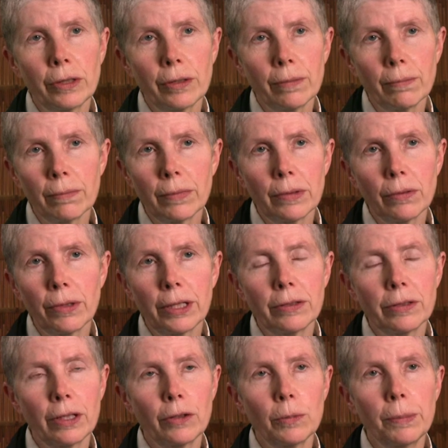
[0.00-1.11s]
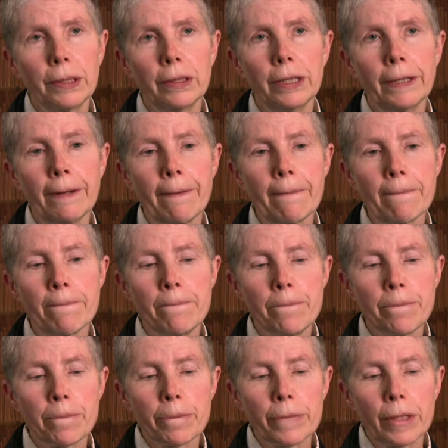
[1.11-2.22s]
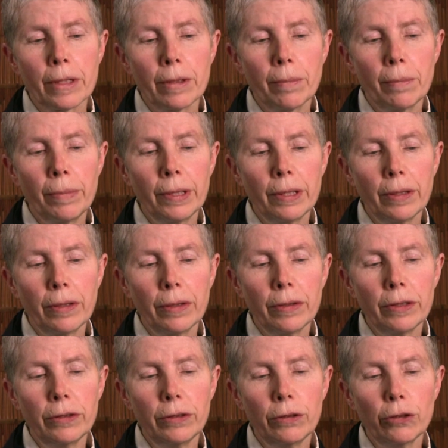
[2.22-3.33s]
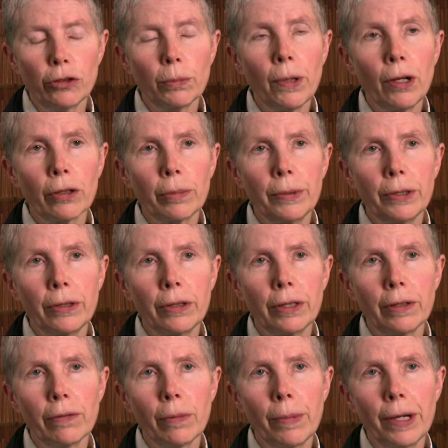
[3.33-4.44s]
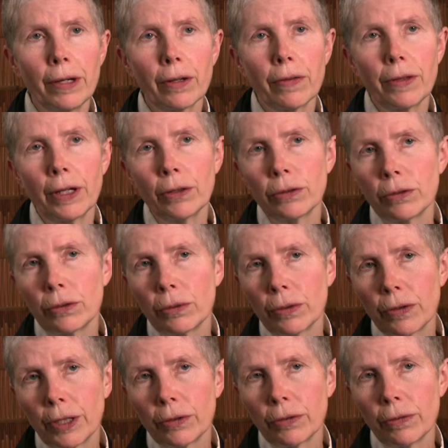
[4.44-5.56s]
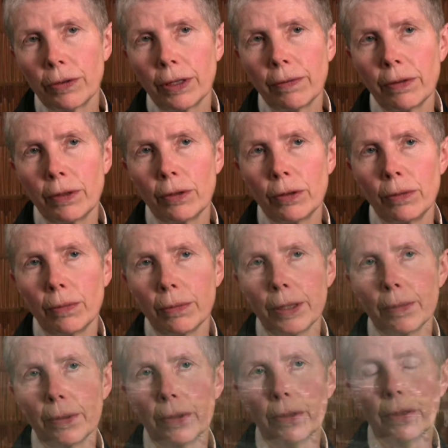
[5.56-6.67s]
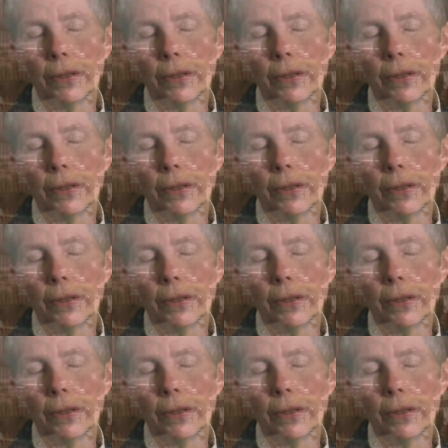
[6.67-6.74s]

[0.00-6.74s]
and the right size building. But this is a small community of about 1,000 to 1,500 people.